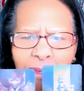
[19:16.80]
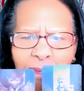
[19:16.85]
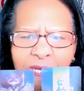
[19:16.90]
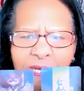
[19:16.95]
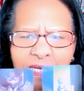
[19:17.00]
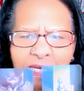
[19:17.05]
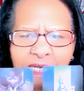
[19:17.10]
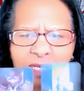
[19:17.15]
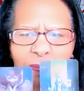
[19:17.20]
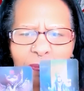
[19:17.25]

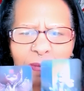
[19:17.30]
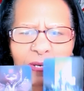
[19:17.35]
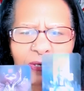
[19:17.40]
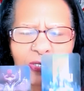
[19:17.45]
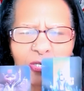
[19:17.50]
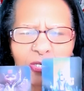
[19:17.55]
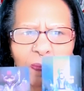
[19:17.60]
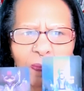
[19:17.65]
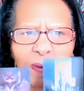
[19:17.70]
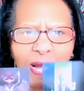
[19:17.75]
This is
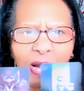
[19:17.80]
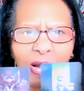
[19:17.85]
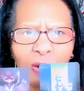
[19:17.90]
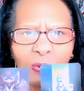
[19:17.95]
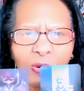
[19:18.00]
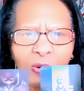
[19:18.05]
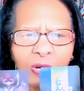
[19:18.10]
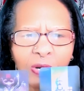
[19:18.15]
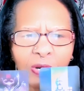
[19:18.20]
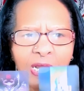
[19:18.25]
spiritual
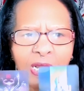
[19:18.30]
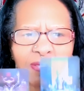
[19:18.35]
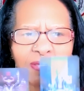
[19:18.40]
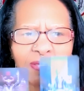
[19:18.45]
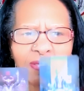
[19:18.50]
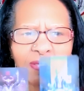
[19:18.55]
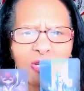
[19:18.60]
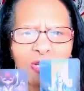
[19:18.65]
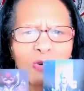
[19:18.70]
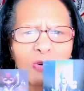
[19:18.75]
power
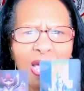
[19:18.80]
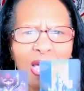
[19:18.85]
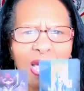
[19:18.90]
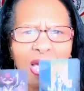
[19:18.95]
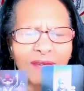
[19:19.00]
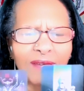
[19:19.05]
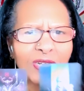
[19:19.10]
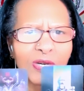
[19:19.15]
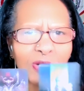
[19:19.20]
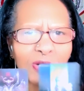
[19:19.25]
that you
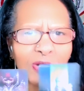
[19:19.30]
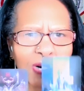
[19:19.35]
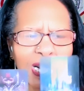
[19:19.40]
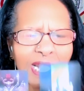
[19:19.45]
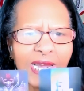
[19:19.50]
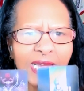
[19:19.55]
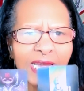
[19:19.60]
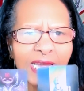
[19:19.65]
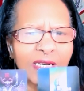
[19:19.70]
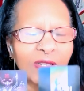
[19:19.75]
have at your
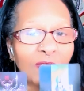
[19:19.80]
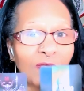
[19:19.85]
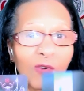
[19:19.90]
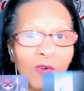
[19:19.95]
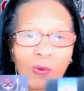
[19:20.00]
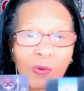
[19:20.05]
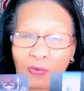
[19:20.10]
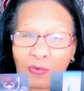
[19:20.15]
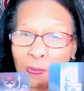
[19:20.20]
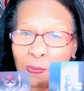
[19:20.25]
hand in the
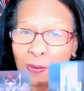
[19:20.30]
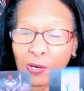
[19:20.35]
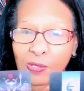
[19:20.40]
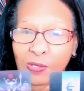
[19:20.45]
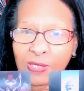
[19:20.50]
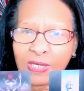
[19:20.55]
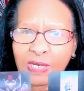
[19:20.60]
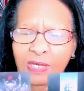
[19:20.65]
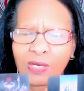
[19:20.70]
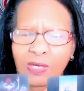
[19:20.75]
form of a
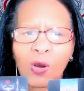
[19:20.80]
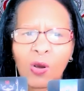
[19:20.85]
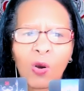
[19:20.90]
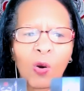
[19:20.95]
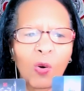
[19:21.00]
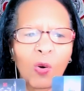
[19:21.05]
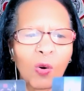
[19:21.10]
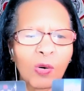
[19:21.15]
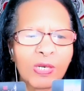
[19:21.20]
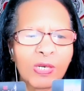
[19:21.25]
person
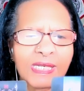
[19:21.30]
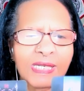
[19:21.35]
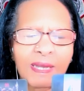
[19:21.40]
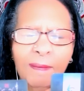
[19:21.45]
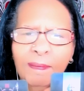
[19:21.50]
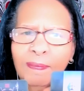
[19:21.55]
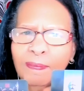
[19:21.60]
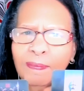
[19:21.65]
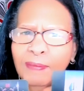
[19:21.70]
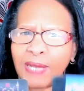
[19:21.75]
or
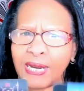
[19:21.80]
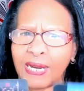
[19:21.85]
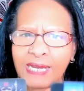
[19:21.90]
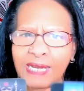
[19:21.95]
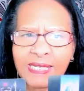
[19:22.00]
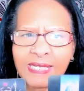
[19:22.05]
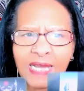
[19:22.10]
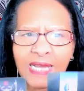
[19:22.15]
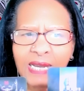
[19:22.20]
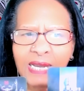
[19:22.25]
some, like
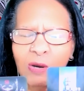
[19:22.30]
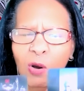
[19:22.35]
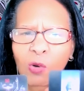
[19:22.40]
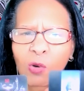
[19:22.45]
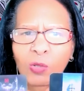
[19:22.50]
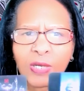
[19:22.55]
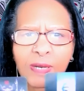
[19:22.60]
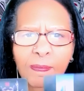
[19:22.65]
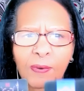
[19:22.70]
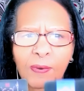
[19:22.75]
I say,
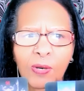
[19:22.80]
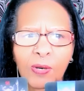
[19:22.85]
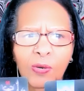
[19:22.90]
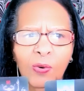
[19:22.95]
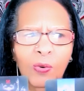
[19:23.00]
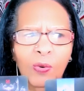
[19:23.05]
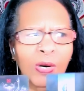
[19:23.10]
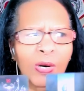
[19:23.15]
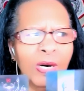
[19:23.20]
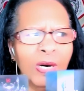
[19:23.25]
holy
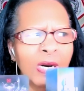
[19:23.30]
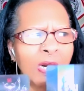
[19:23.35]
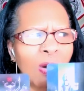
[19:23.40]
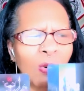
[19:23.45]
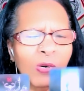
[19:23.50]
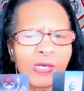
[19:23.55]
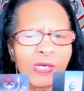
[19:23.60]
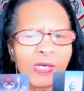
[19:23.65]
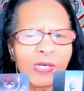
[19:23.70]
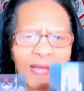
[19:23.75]
book or
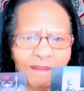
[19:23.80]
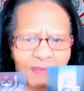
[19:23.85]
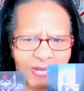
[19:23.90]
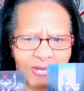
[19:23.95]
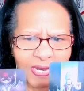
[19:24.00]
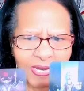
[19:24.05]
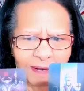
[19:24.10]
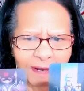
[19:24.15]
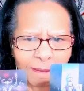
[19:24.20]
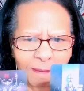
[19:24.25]

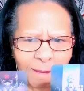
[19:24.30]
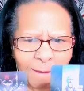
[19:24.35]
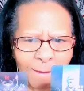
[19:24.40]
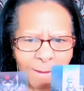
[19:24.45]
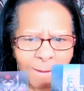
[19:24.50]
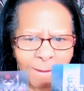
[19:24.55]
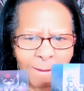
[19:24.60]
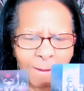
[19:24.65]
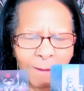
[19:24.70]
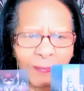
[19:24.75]
something
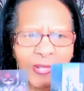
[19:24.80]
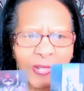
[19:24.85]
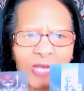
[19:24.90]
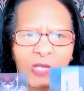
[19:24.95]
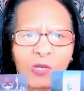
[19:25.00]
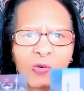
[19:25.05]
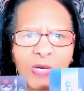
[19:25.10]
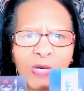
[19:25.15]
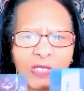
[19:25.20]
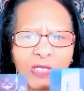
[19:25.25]
that
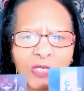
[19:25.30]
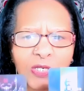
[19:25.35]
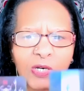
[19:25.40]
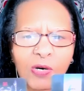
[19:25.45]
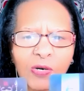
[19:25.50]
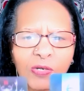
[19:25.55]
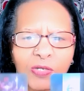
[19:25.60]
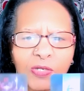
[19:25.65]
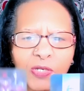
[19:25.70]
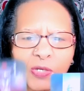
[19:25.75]
you can
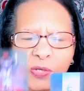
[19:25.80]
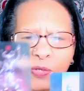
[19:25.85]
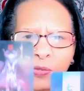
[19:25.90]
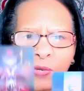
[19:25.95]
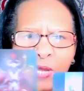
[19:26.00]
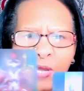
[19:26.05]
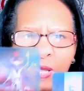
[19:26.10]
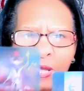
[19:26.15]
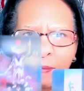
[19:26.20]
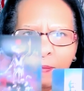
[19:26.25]
turn
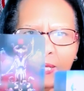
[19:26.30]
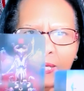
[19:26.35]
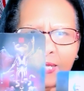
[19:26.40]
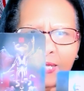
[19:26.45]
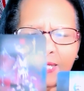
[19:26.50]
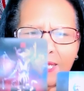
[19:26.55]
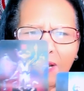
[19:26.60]
to, because the